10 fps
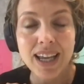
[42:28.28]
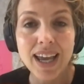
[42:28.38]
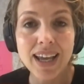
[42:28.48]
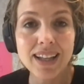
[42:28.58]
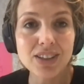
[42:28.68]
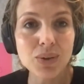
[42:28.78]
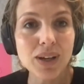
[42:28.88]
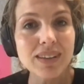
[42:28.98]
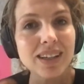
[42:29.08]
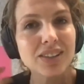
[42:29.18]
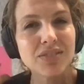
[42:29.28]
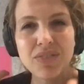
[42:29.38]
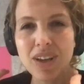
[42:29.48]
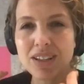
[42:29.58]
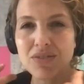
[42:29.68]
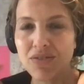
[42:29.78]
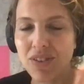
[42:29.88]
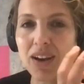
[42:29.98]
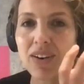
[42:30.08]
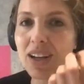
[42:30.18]
And so I think it's
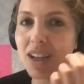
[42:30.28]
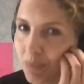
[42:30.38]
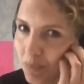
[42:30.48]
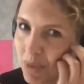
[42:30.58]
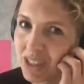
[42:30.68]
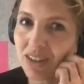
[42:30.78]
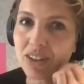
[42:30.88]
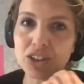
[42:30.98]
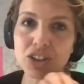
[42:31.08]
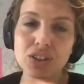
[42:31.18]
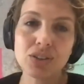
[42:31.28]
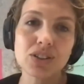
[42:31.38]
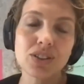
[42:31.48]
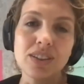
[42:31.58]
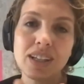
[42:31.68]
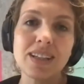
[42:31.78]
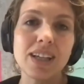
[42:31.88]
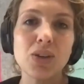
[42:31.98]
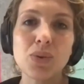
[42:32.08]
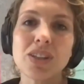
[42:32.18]
very misunderstood to think that
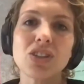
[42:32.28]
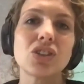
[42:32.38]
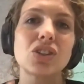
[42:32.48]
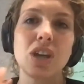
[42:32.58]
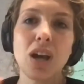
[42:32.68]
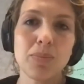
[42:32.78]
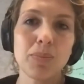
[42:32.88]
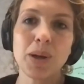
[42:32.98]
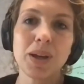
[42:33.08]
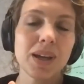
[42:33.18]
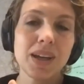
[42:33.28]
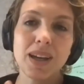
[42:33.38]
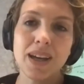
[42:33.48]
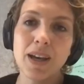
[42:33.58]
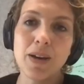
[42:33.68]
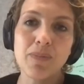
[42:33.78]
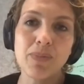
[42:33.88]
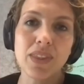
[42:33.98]
you can stop the